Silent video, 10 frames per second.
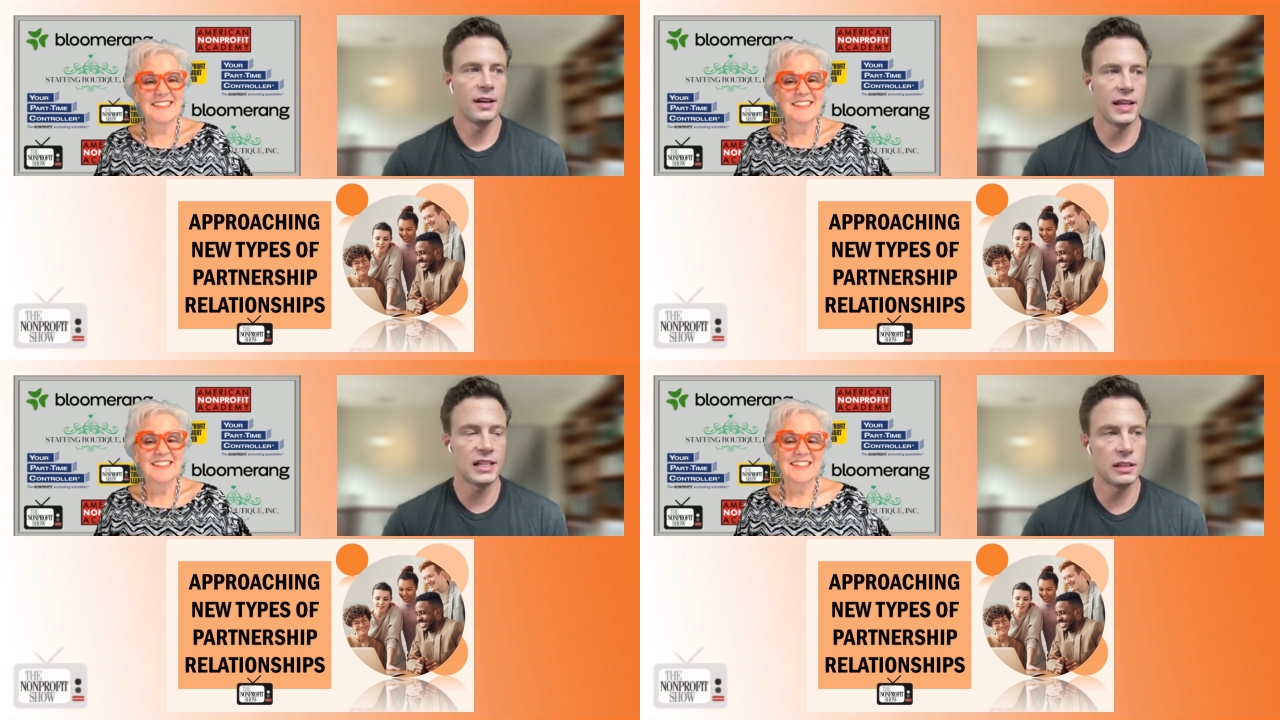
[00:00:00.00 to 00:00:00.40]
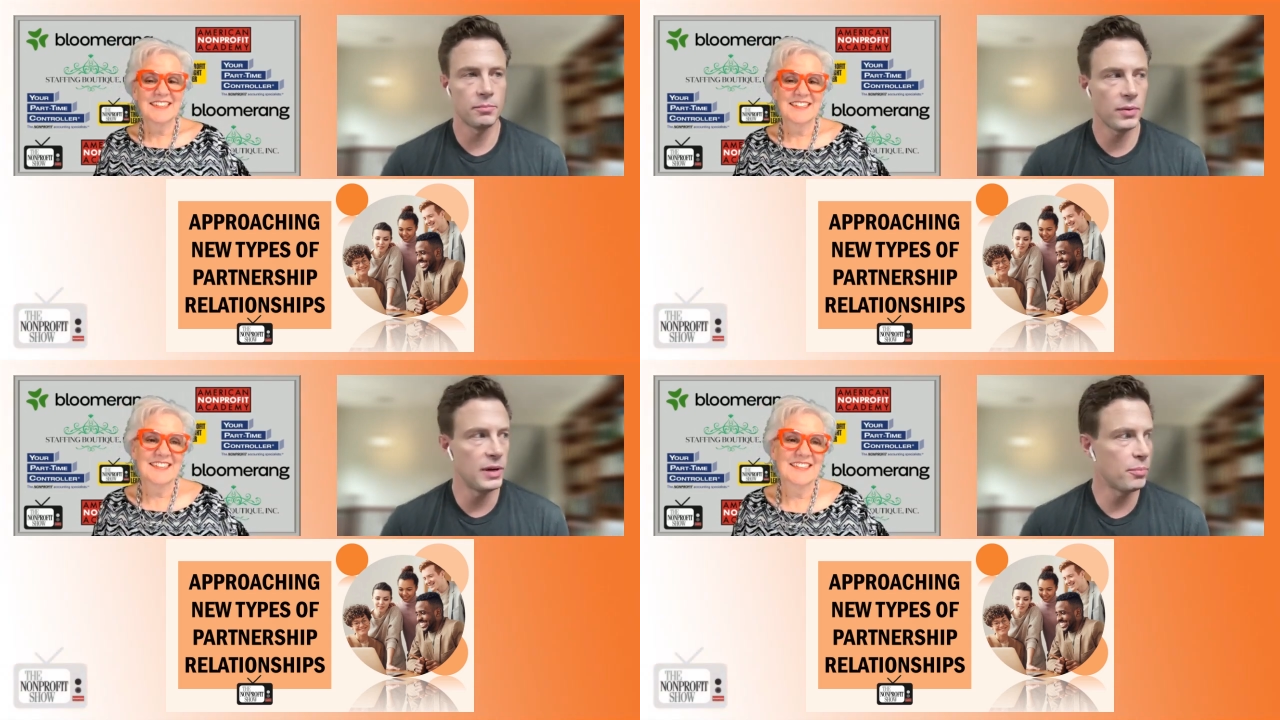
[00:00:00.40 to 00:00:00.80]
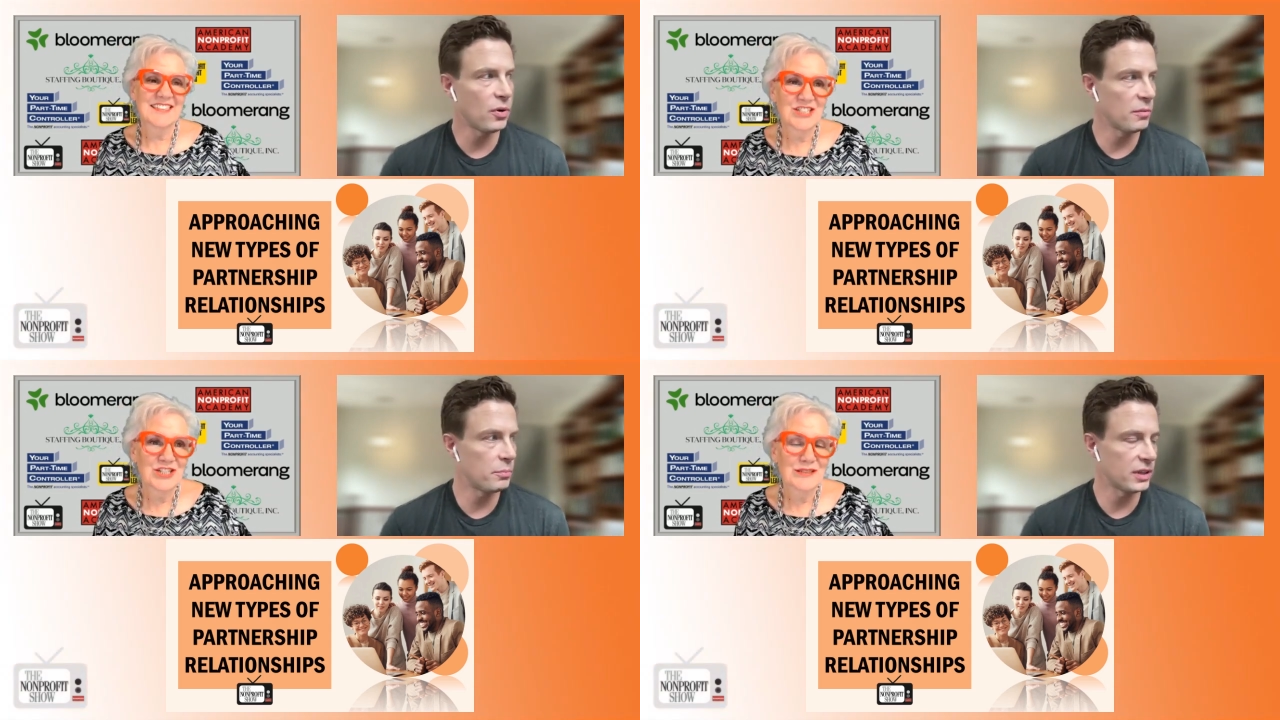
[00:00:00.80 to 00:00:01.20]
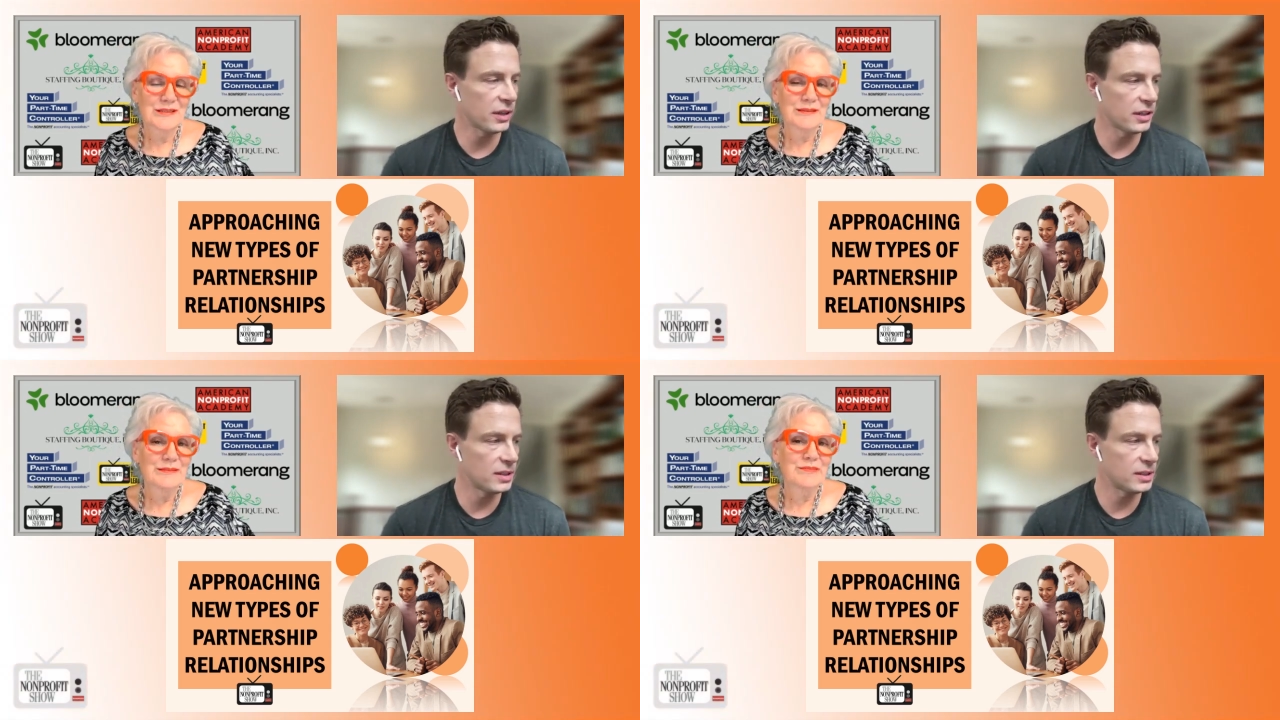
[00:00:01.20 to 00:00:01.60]
Speaker 1: and that's in, in part
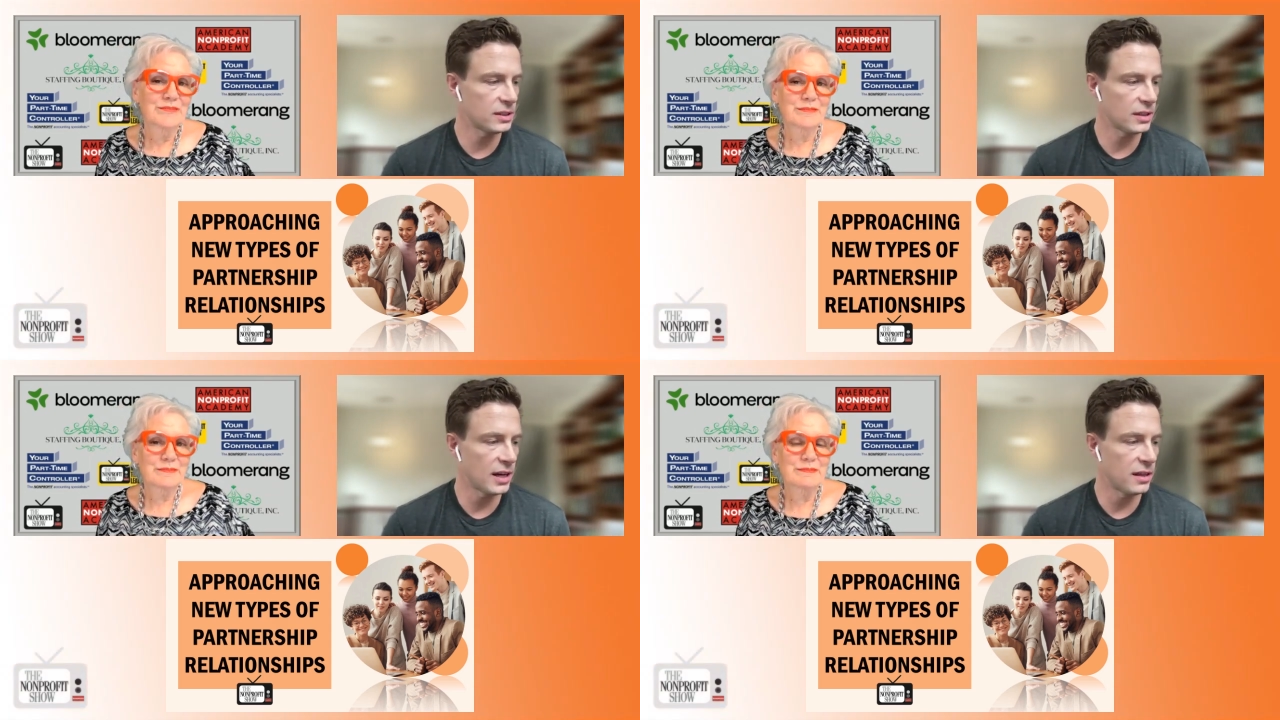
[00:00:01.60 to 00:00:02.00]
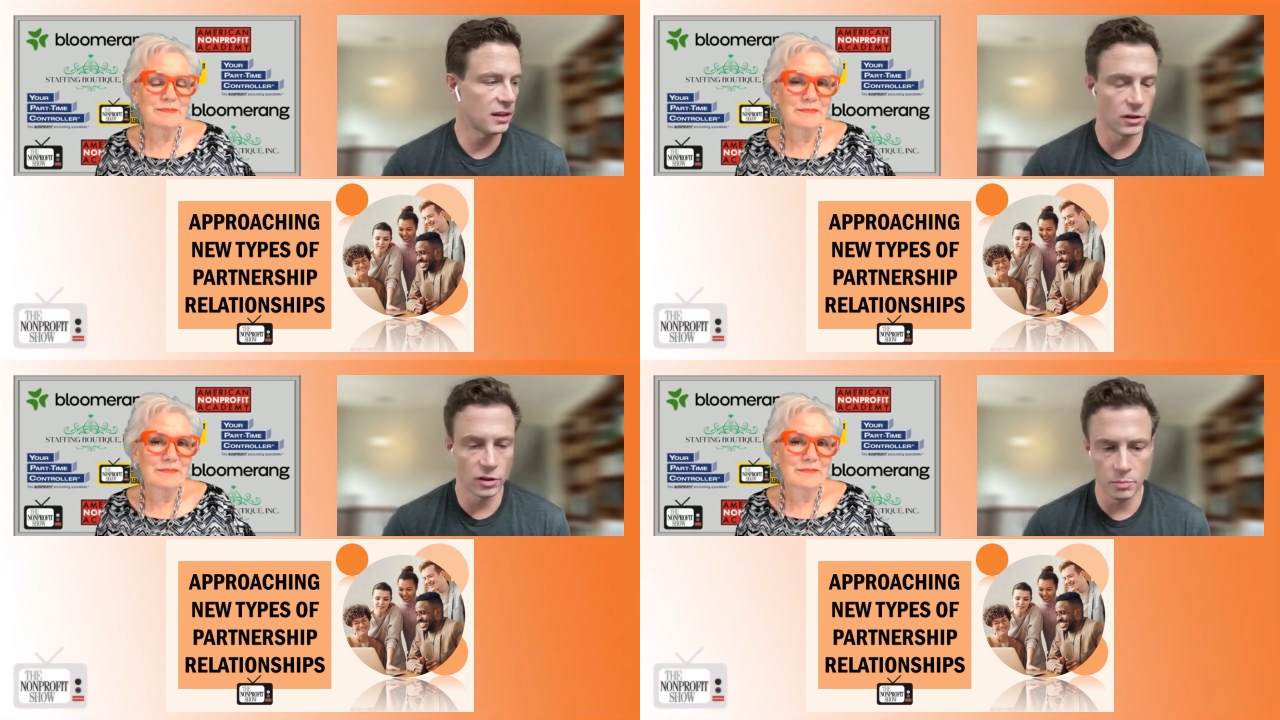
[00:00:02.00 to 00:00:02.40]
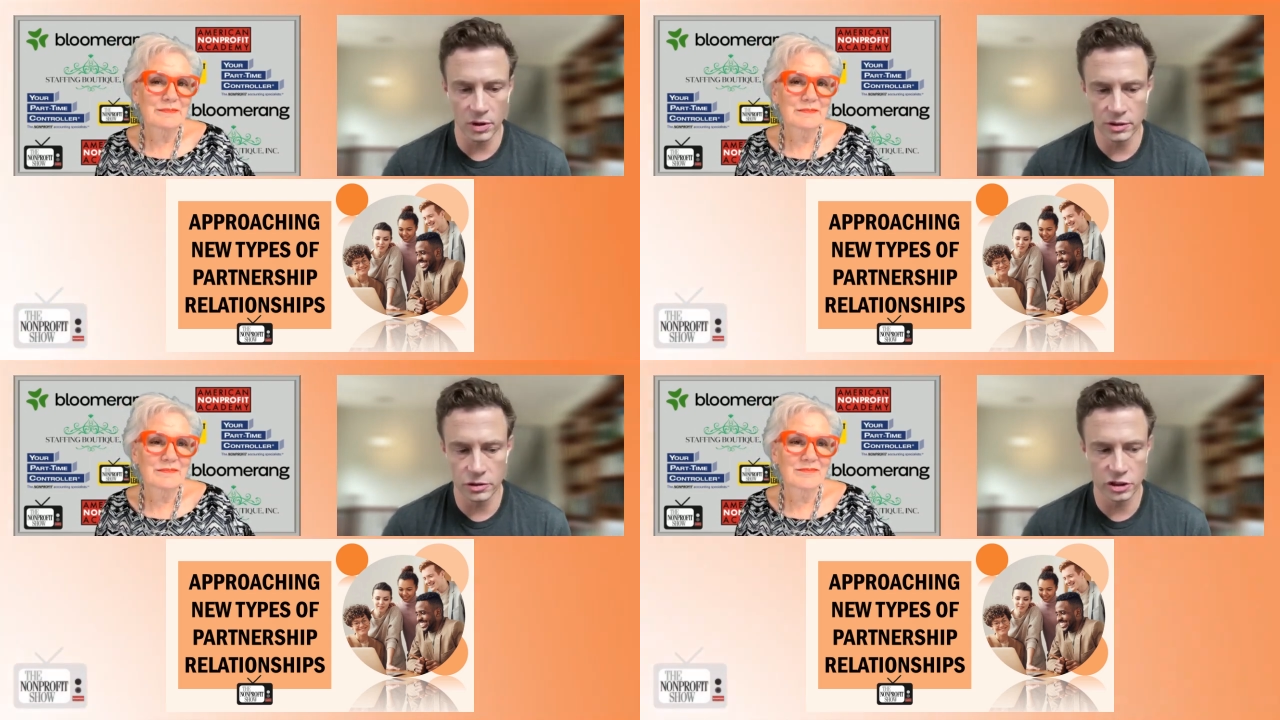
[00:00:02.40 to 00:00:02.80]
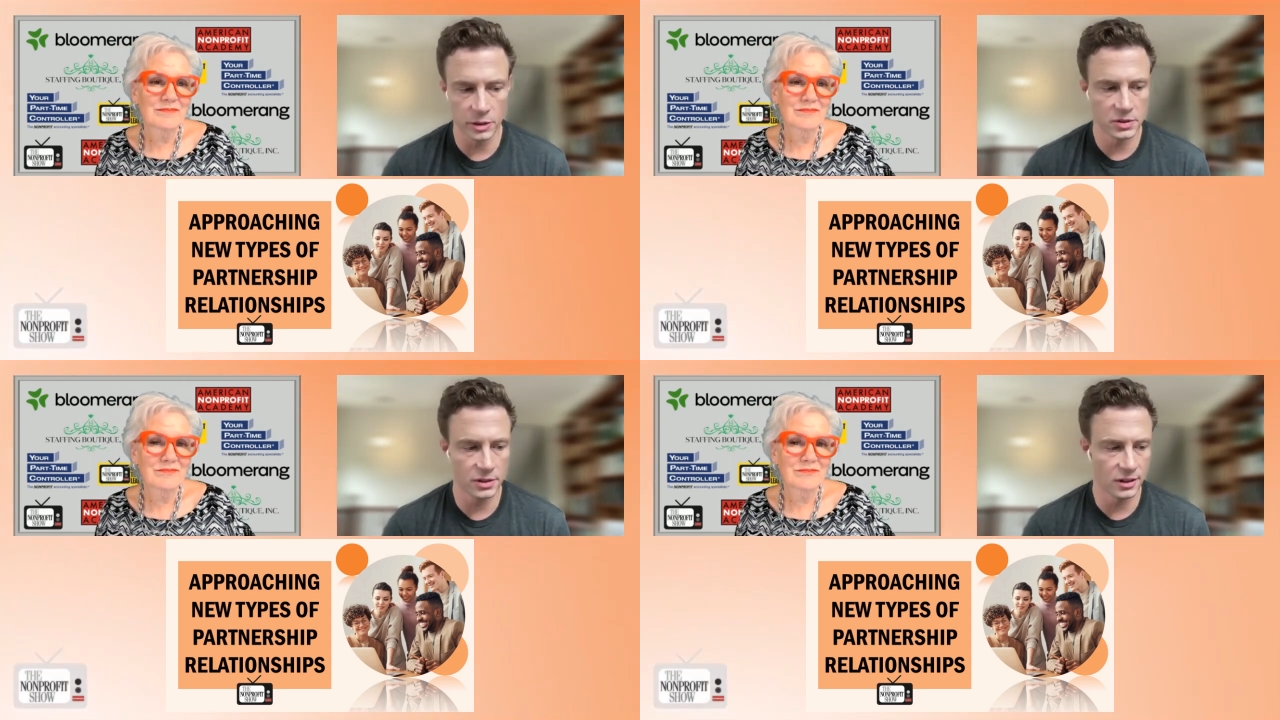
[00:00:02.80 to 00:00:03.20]
because i think good
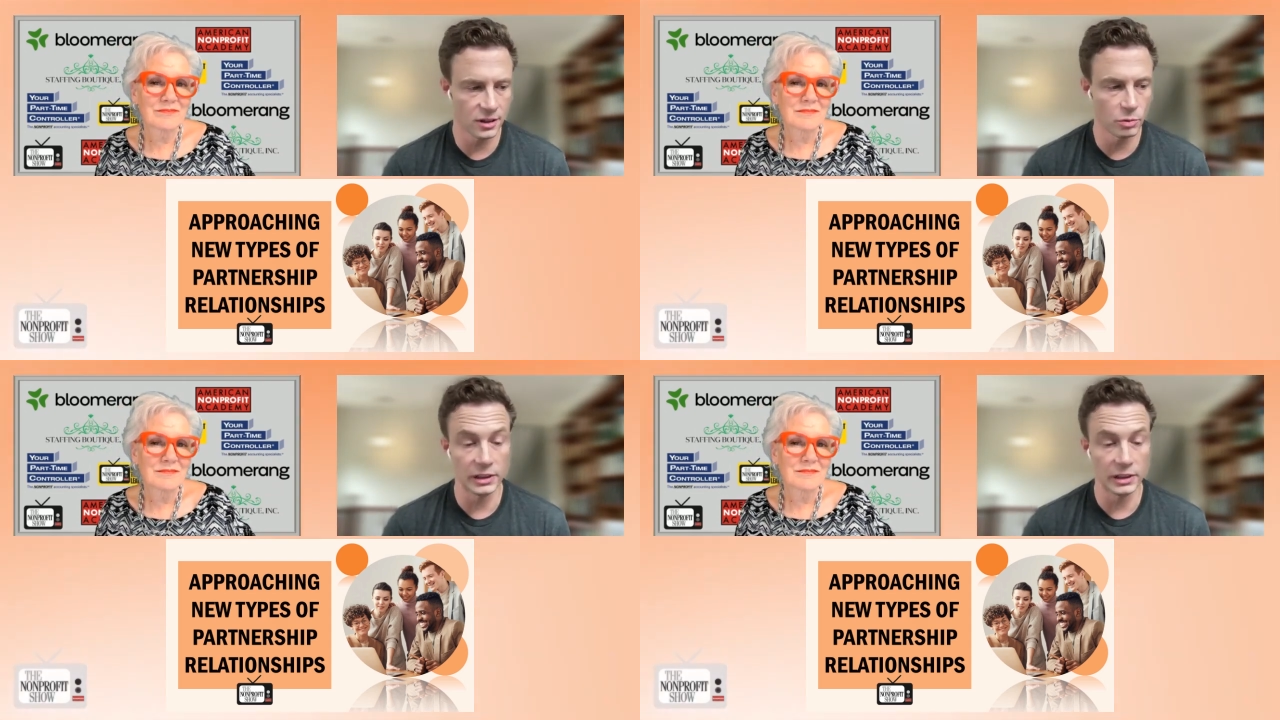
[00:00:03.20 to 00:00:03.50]
partnerships are